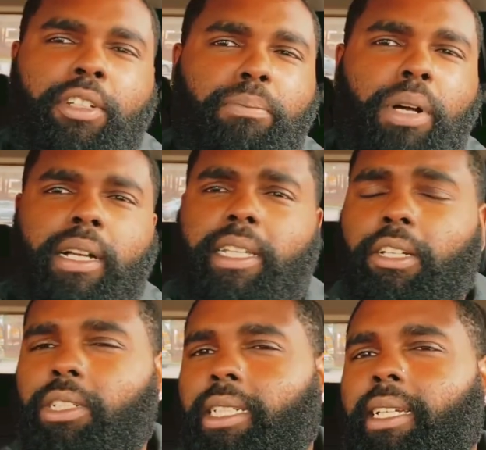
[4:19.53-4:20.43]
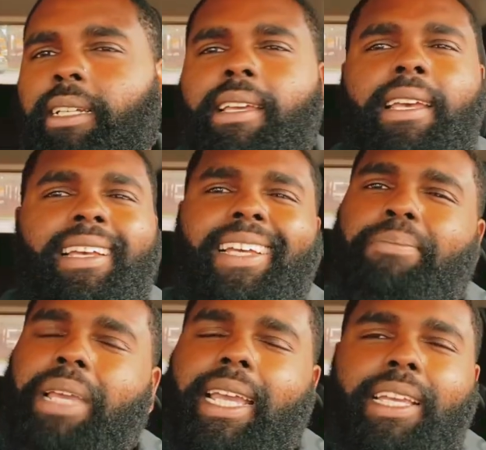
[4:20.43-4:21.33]
to debunk your shit.
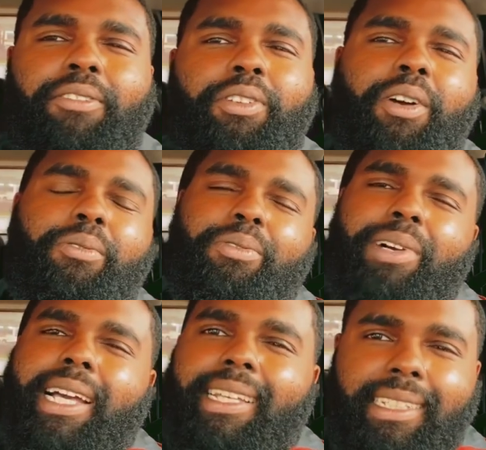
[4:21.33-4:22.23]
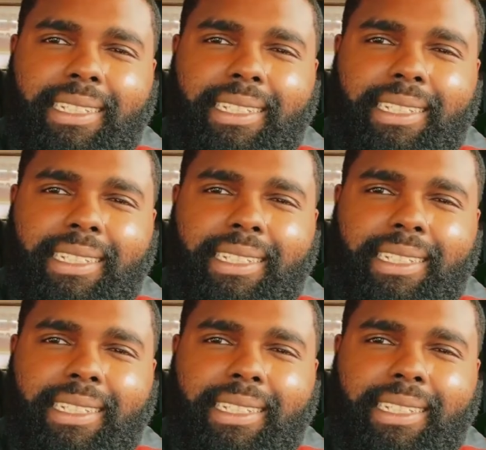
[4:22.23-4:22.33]
Man, you know what?